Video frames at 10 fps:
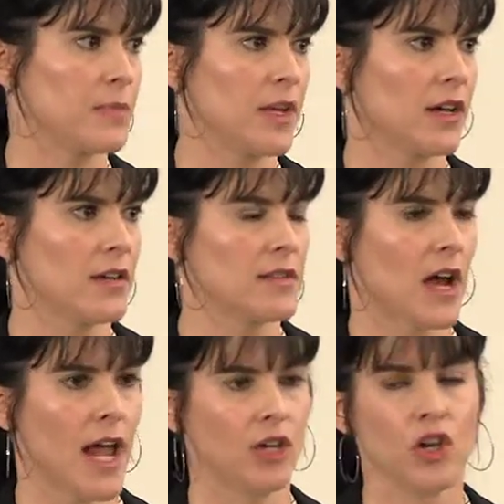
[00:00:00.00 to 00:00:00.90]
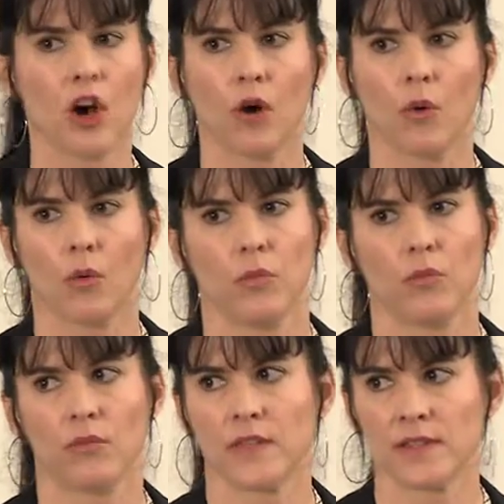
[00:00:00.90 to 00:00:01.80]
because I know
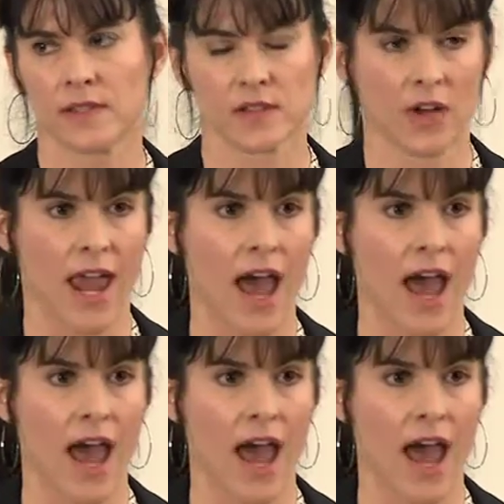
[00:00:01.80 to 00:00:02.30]
this is going to